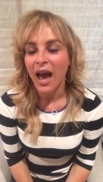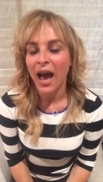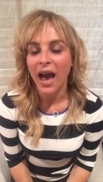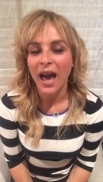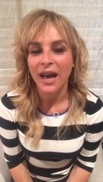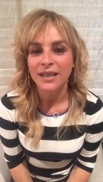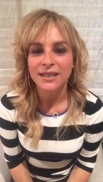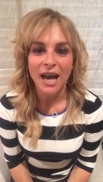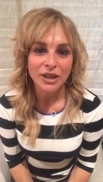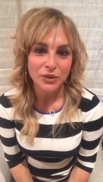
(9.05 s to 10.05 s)
And
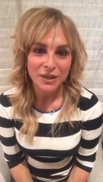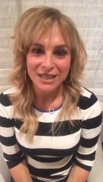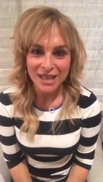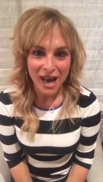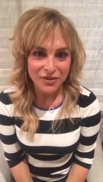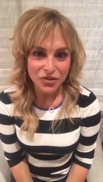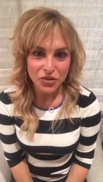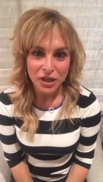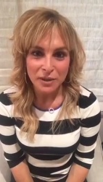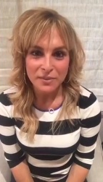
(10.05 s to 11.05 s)
I do these live
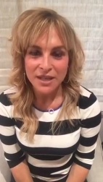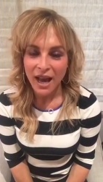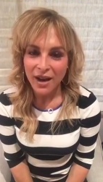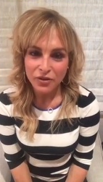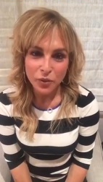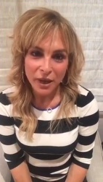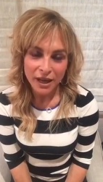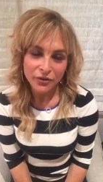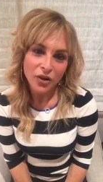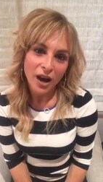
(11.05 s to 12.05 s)
streams every week
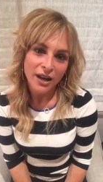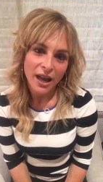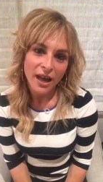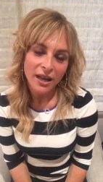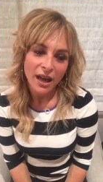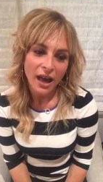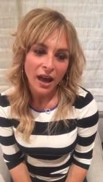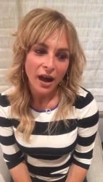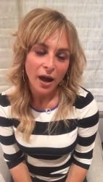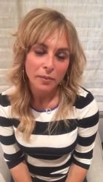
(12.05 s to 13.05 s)
at Friday,
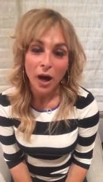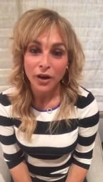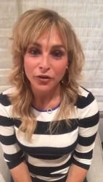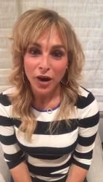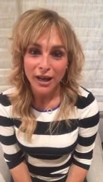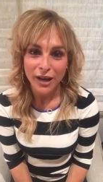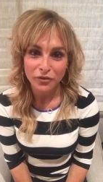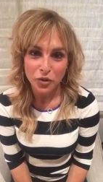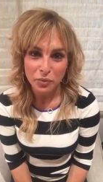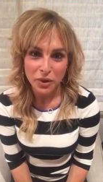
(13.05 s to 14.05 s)
um, on Friday at
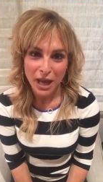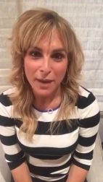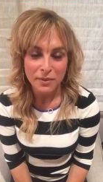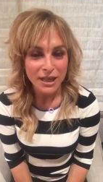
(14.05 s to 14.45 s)
4 p.m.